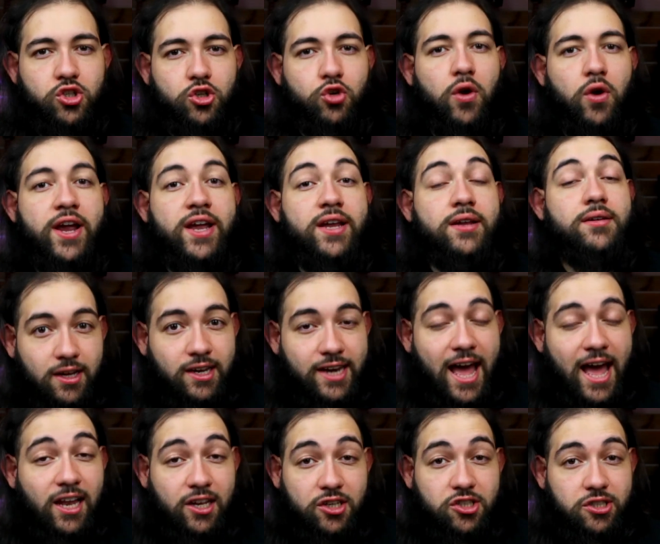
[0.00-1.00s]
a great
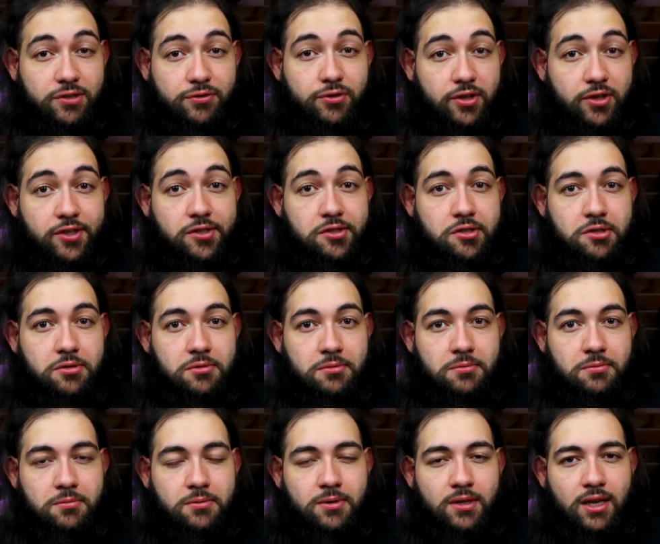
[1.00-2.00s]
analogy for this.
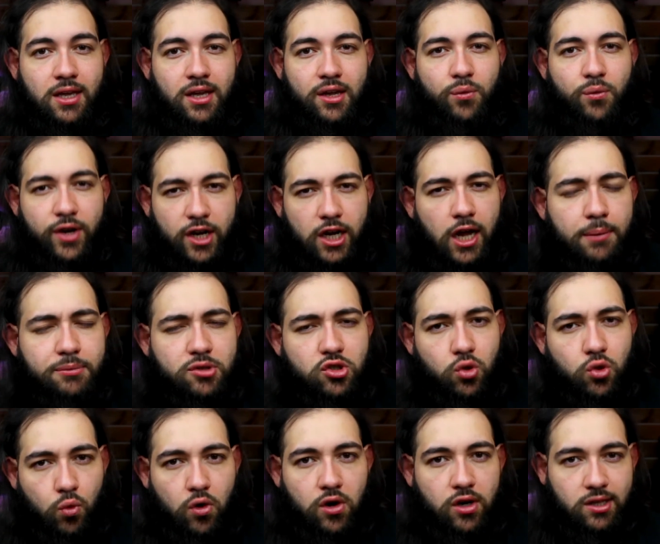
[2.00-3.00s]
When it comes to
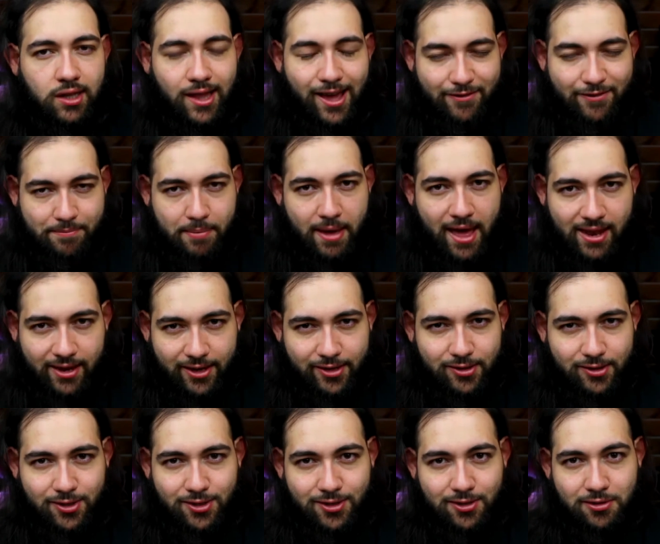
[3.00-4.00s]
work-life
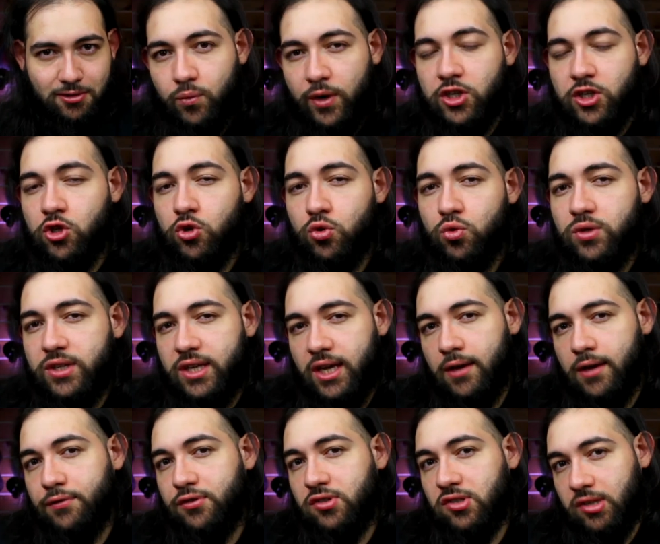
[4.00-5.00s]
balance, when you
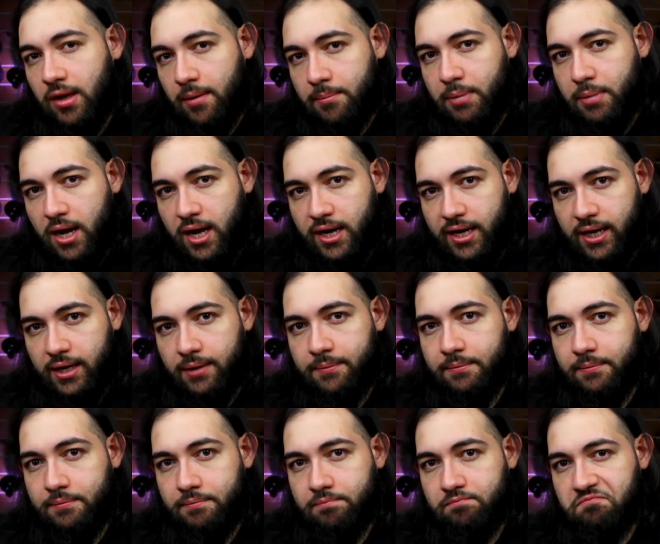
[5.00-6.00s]
give somebody
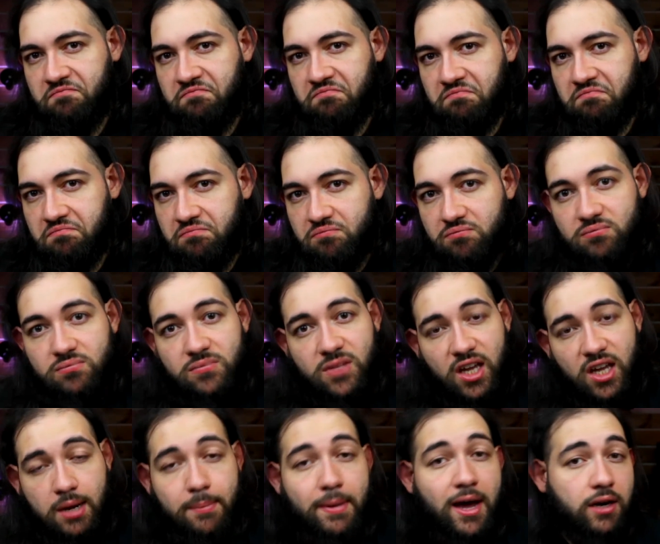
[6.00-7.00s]

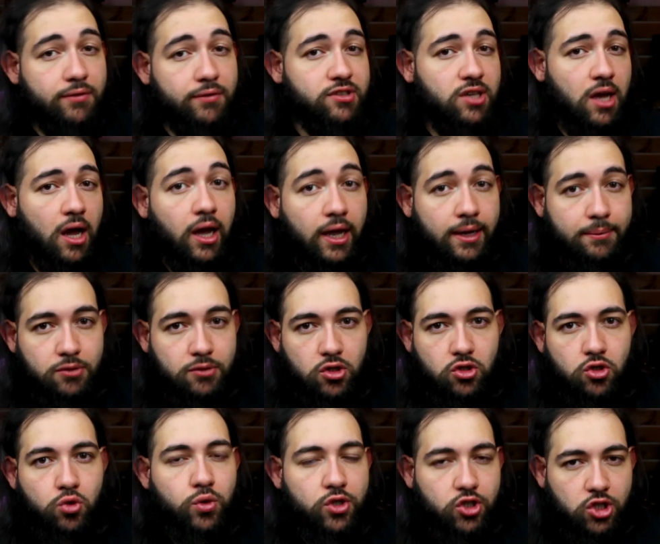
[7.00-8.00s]
an amount of time to
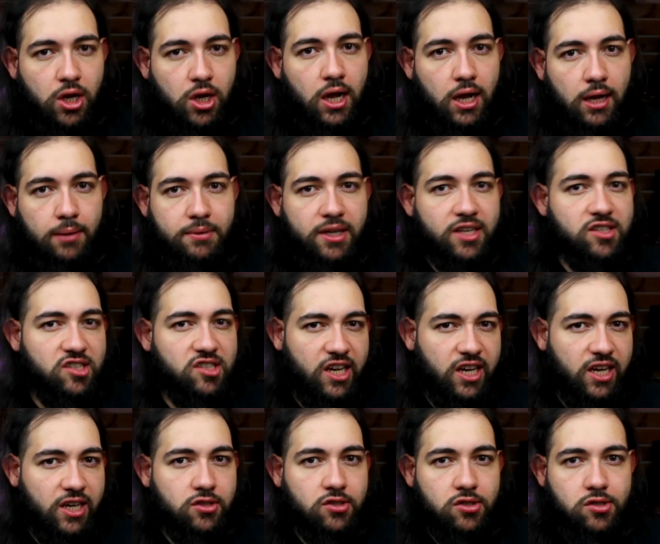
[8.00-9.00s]
do a job, let's say
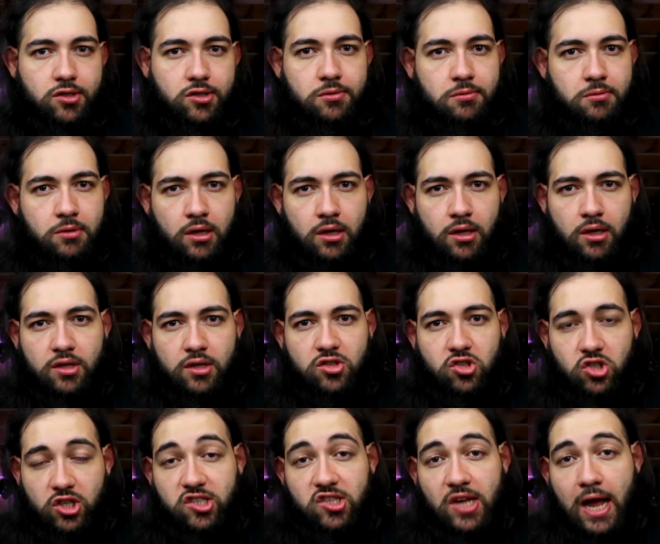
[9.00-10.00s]
it's
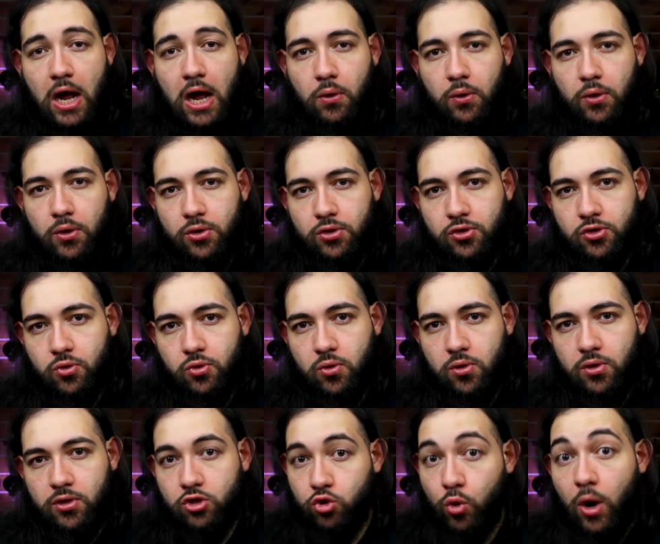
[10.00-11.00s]
6 hours
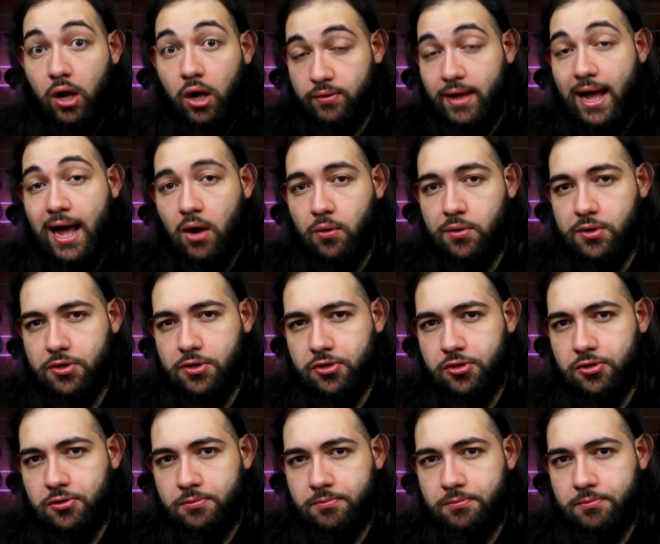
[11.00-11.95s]
or 12 hours,